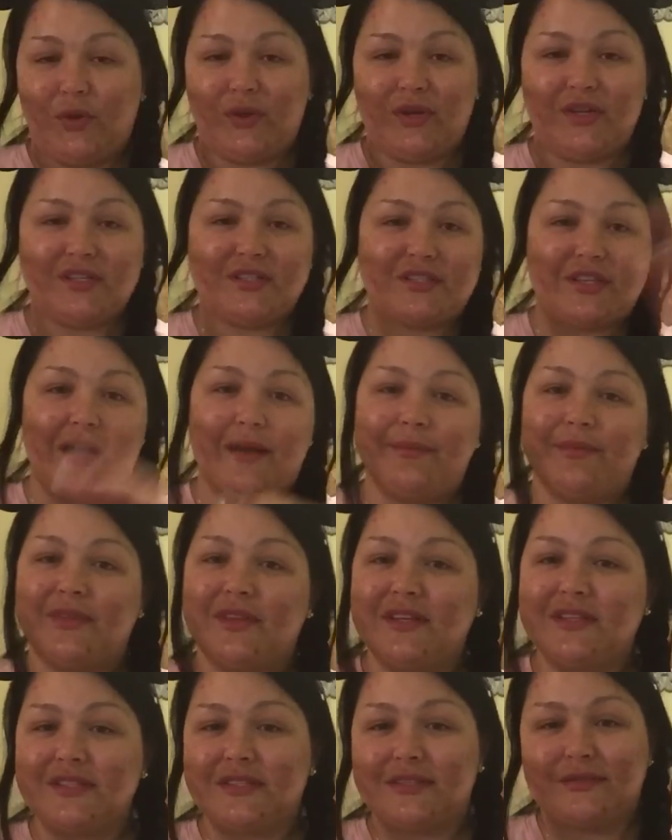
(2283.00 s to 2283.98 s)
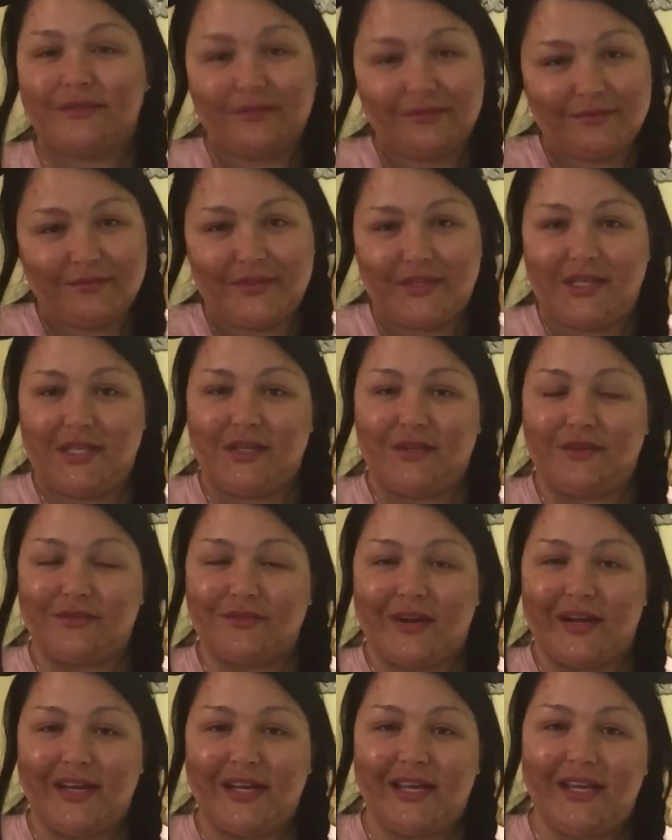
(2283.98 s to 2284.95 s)
going to stop this video
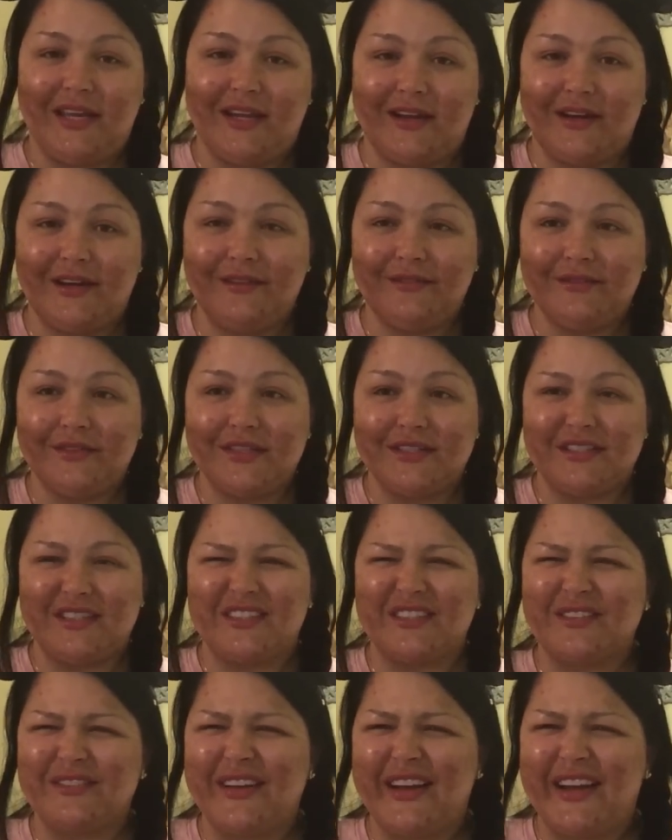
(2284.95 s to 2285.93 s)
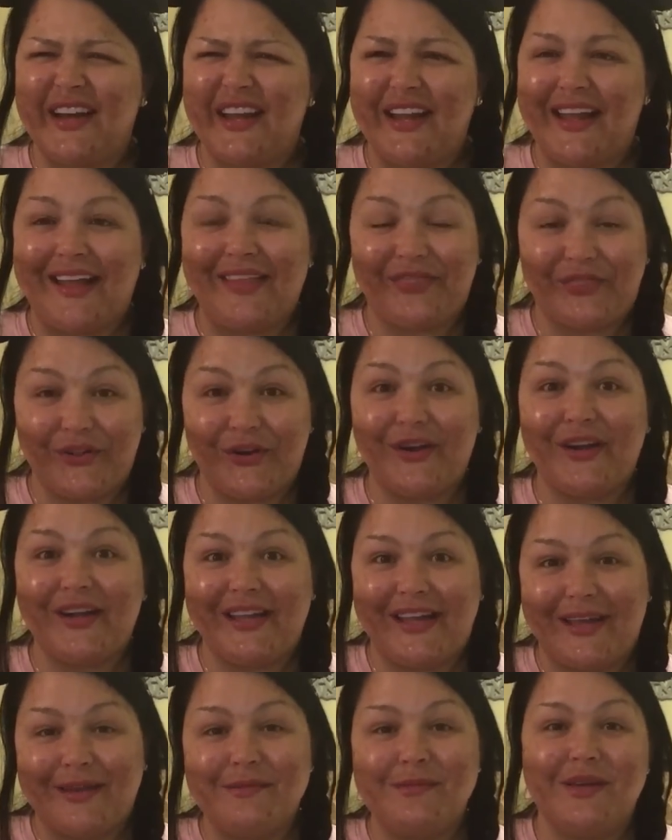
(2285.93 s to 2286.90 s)
right here because it's already
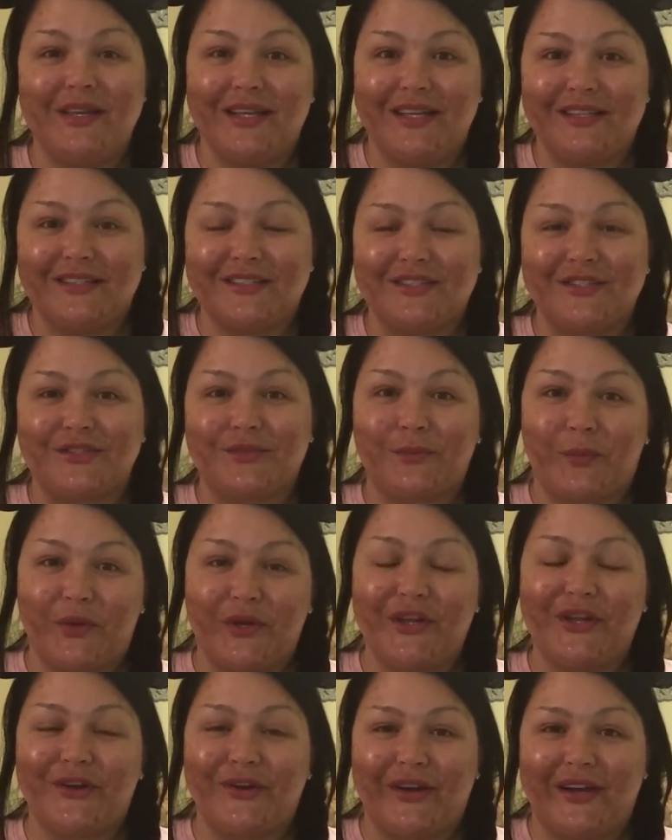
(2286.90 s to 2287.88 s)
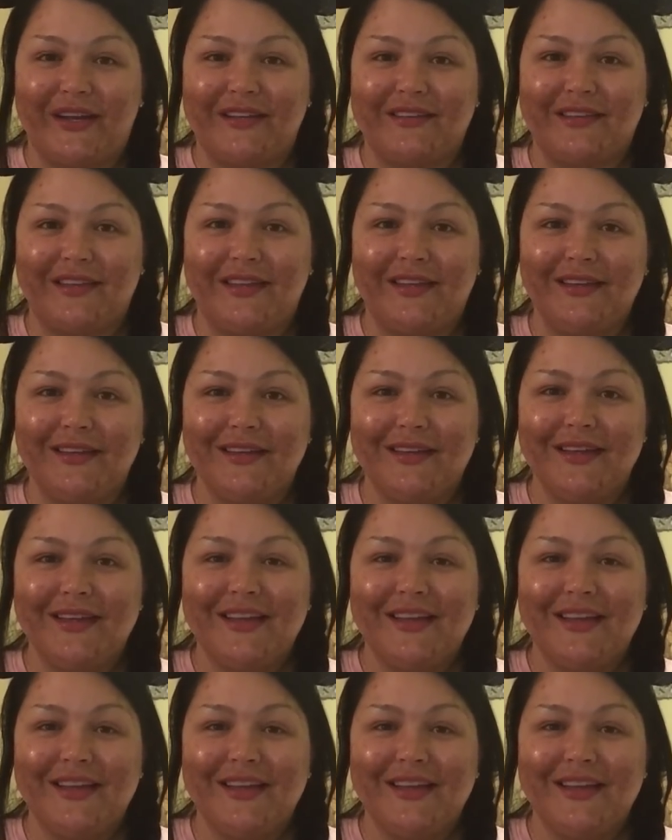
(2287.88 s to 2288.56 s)
38 minutes. It's pretty crazy.